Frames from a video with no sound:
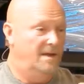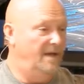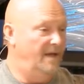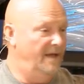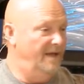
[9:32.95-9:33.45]

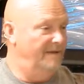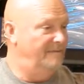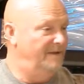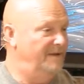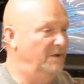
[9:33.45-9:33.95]
and
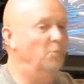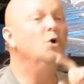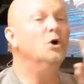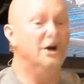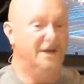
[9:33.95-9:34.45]
in the
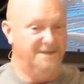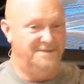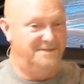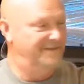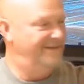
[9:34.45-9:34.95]

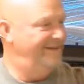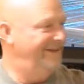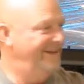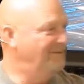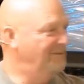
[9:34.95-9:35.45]
woods, and it